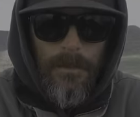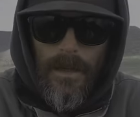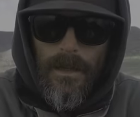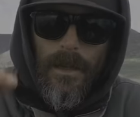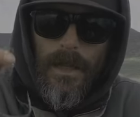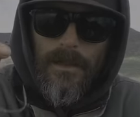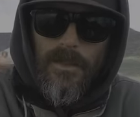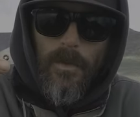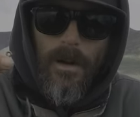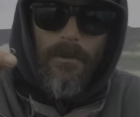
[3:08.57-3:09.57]
bait. That's a
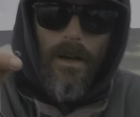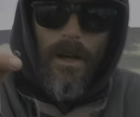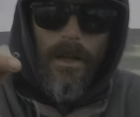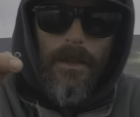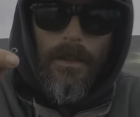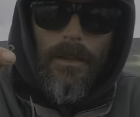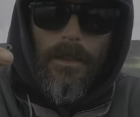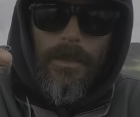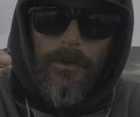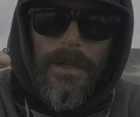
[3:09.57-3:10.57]
12-aught,
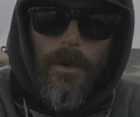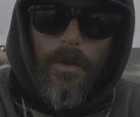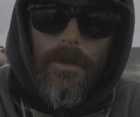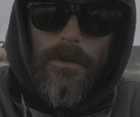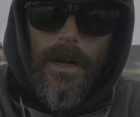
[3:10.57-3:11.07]
3/4